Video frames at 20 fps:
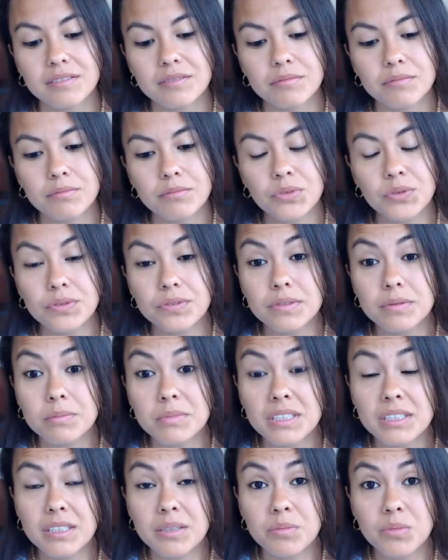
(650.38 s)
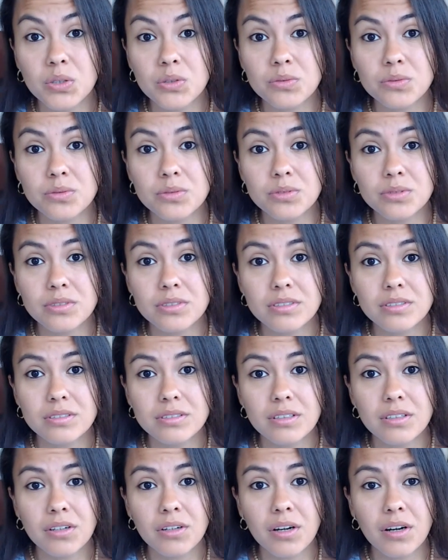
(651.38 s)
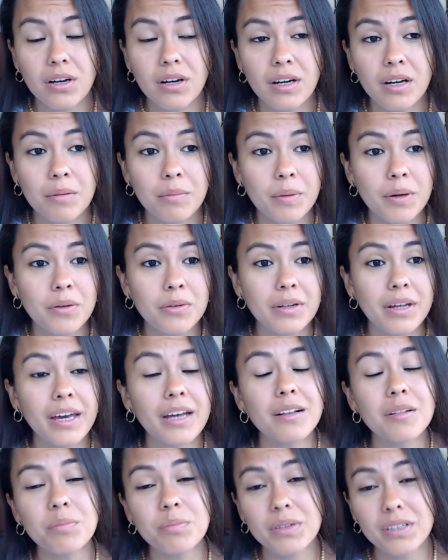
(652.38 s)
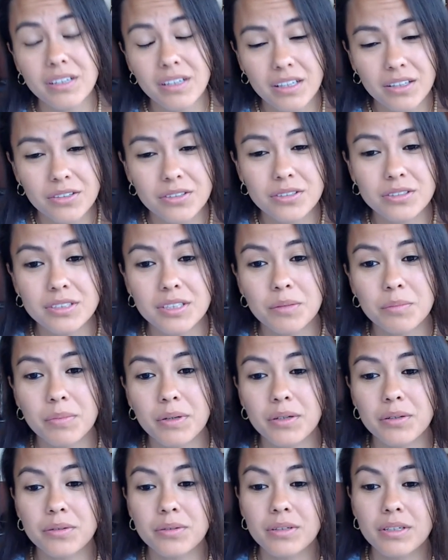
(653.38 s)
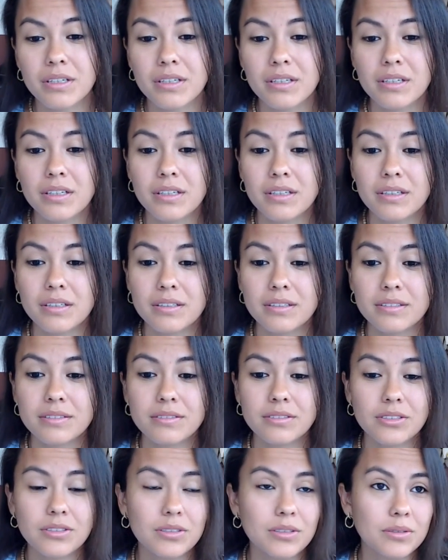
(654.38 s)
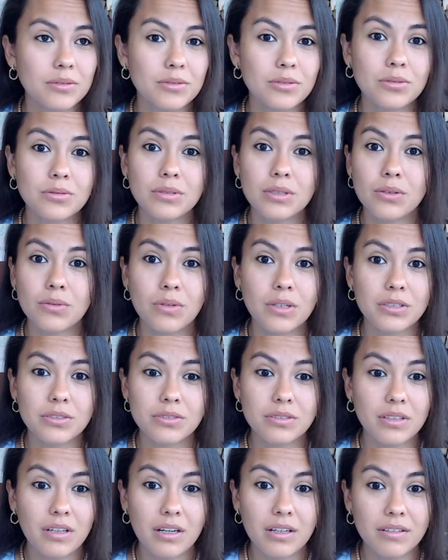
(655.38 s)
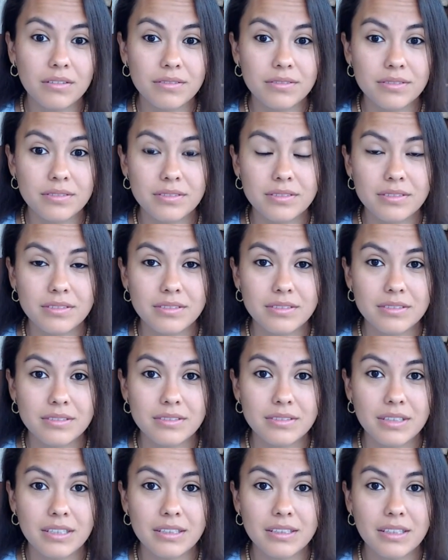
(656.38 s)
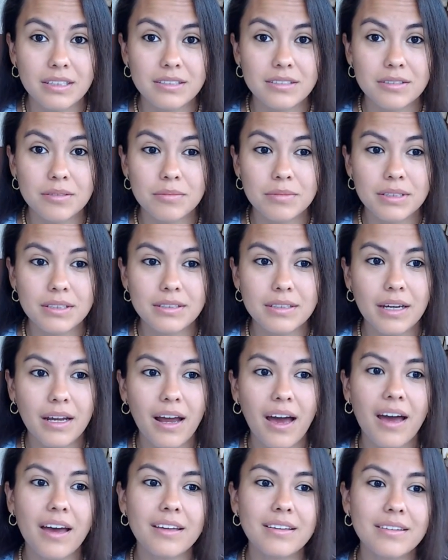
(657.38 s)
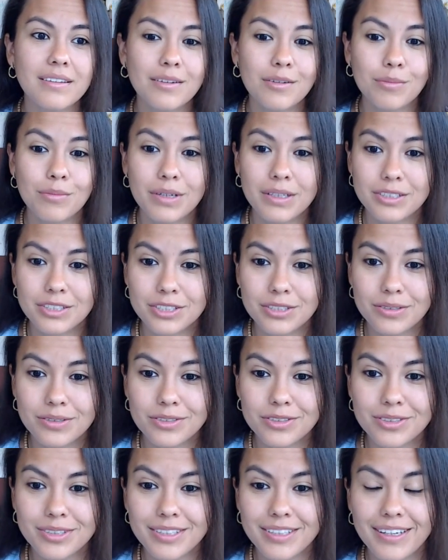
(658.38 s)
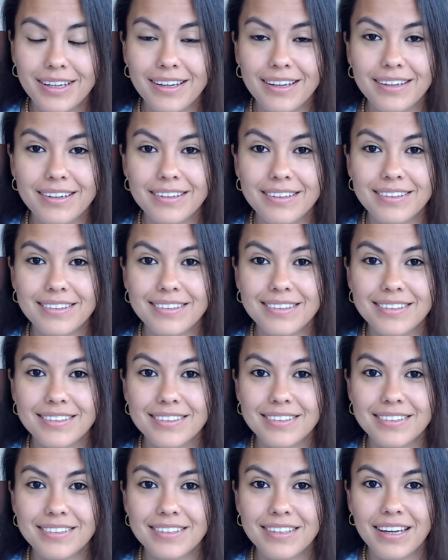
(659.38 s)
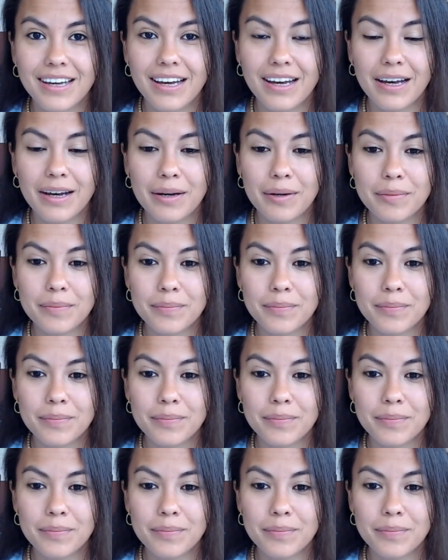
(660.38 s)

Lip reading: moves me the most, about helping others, about, doing what you love. And that's something that I tell my children, and